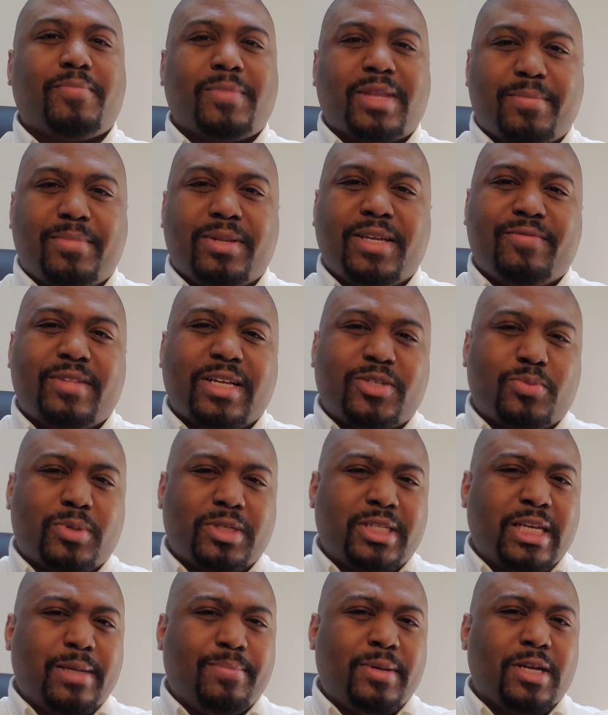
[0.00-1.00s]
I believe that's what
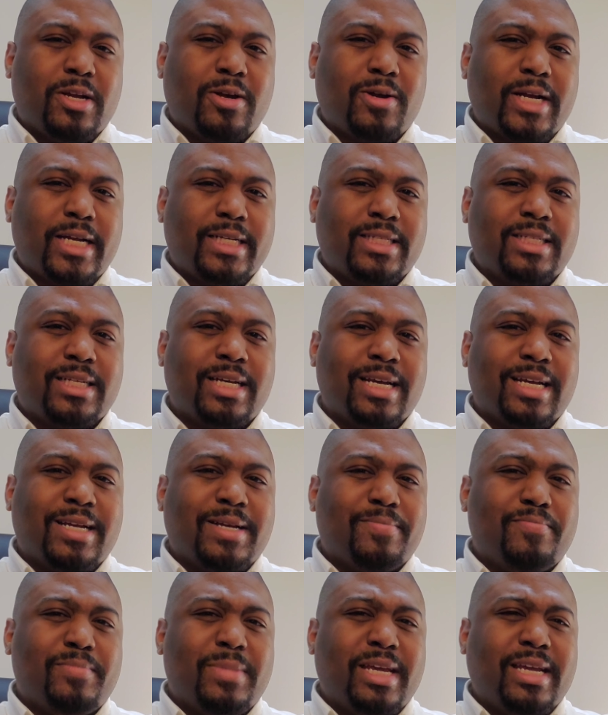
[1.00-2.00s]
TPRS
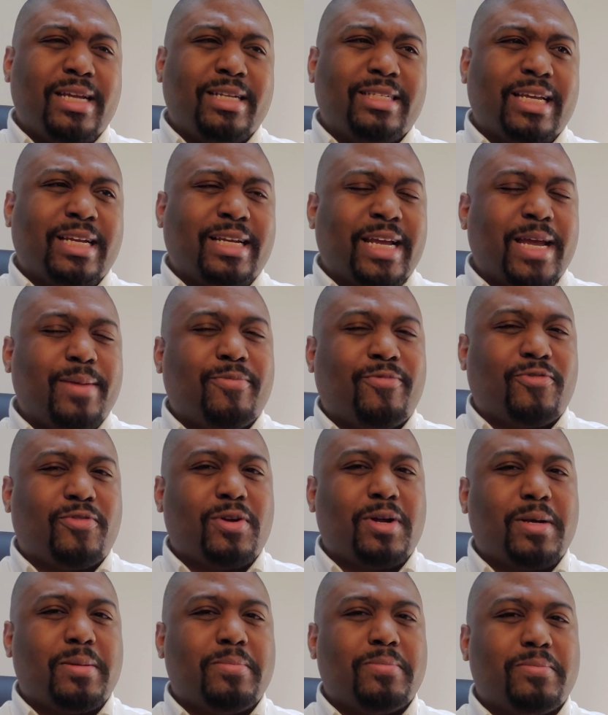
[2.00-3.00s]
means. It came
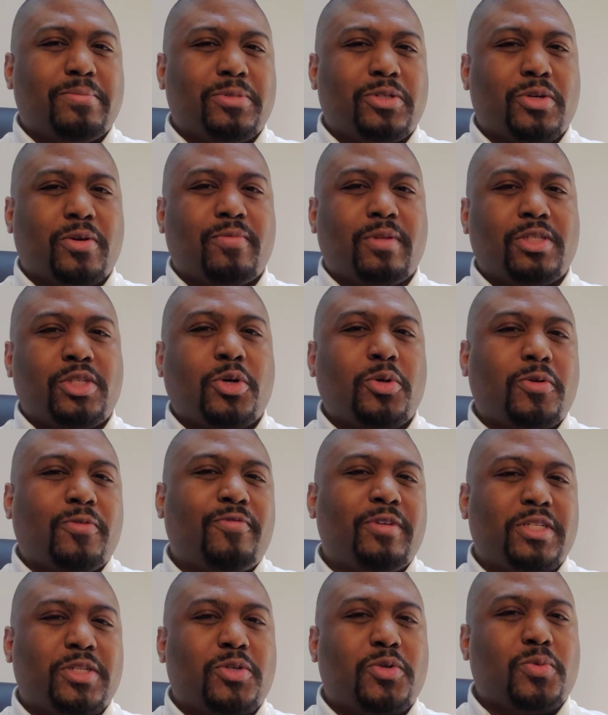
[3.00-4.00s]
from sort of the total
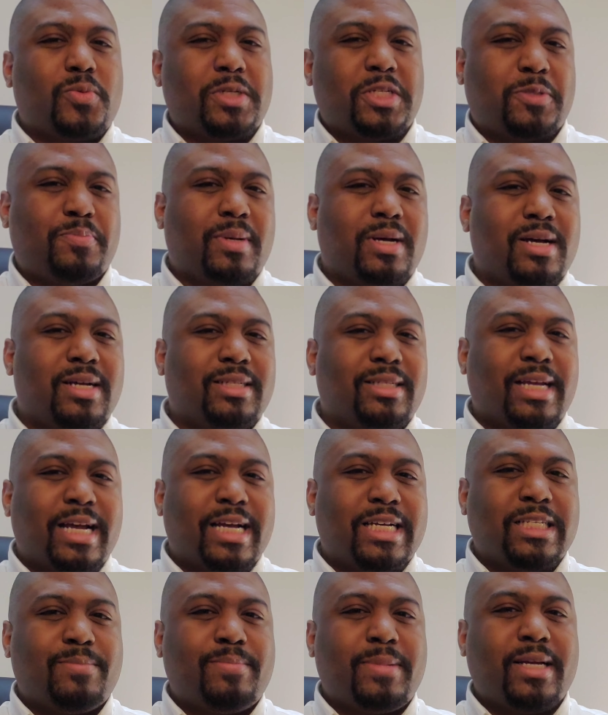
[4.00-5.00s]
physical response
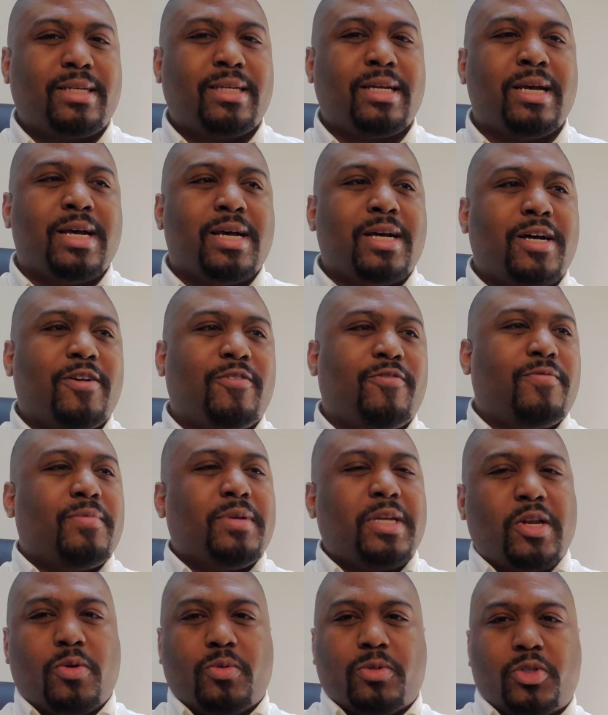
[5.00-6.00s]
aspect of,
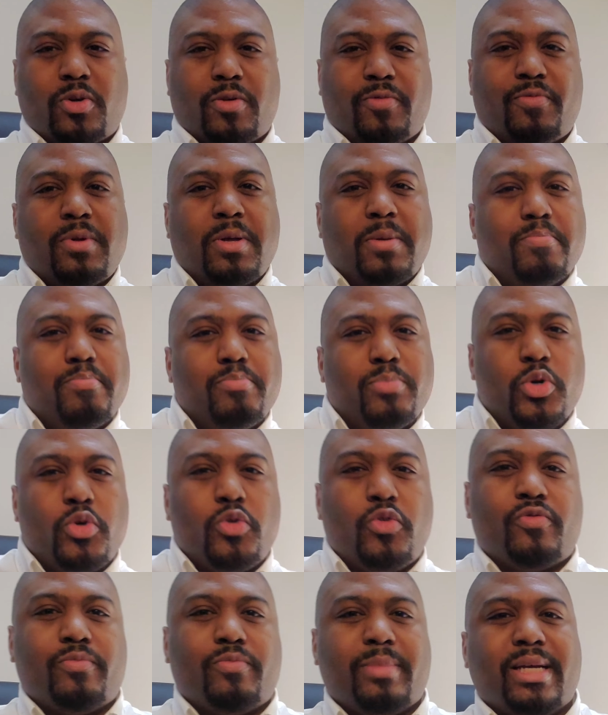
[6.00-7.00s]
you know, sort of
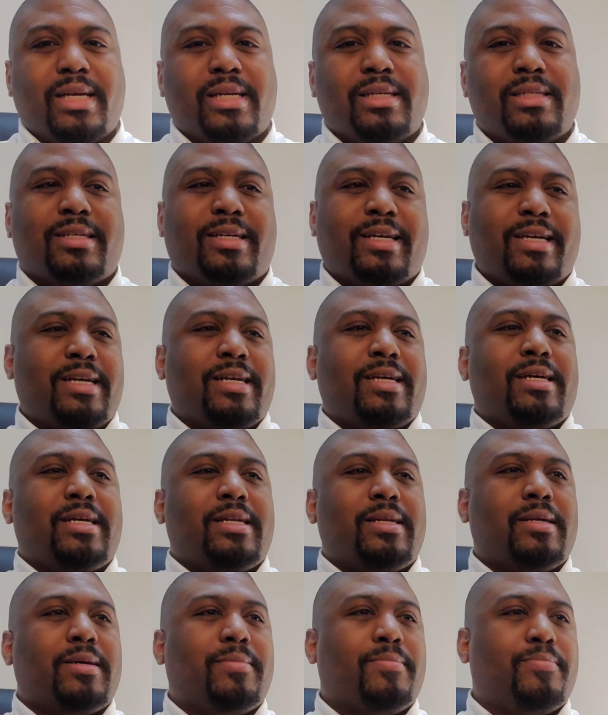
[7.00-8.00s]
movement
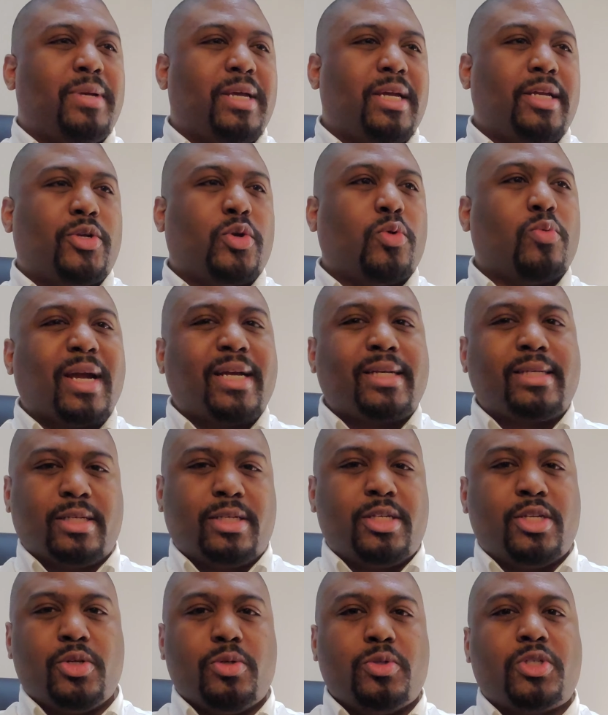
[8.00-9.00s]
and being directed to
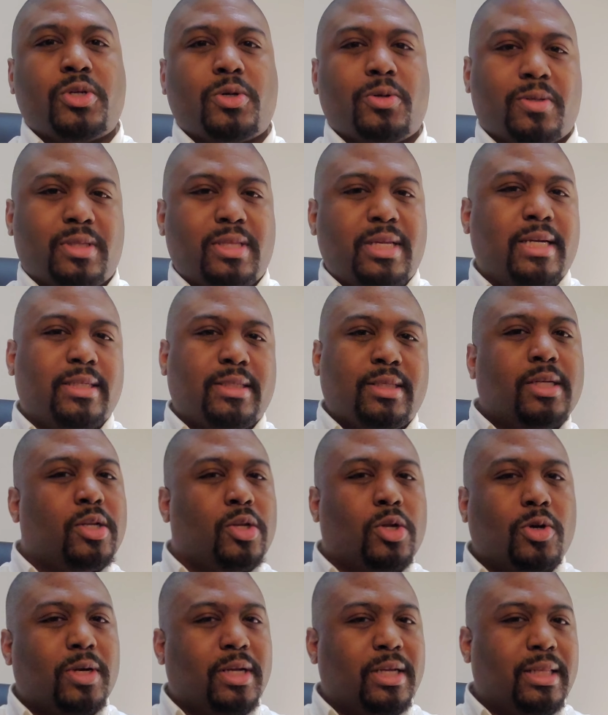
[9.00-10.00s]
do certain things and
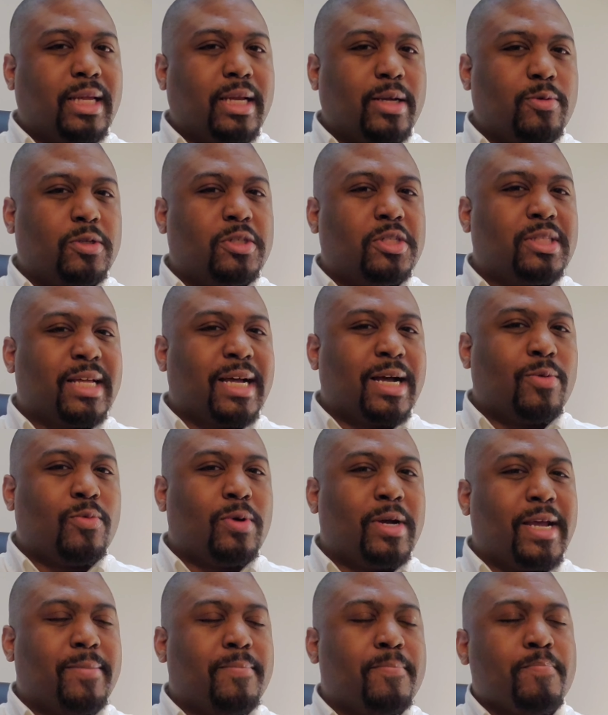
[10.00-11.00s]
learning language that way.